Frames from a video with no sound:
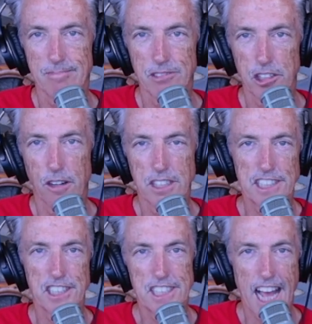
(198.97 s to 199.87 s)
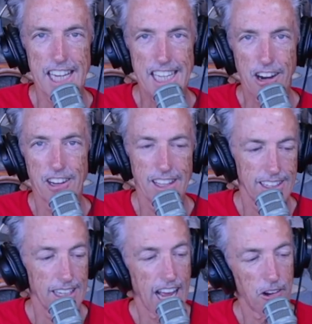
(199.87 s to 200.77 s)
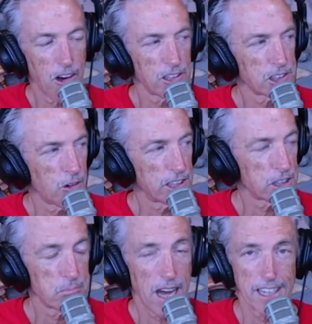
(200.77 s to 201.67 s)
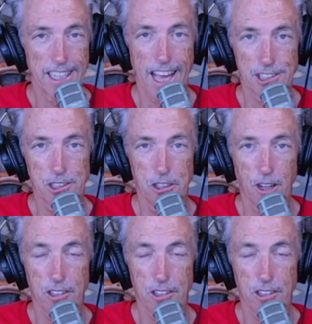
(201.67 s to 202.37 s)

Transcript: serves as the dining area and now also as the podcast studio.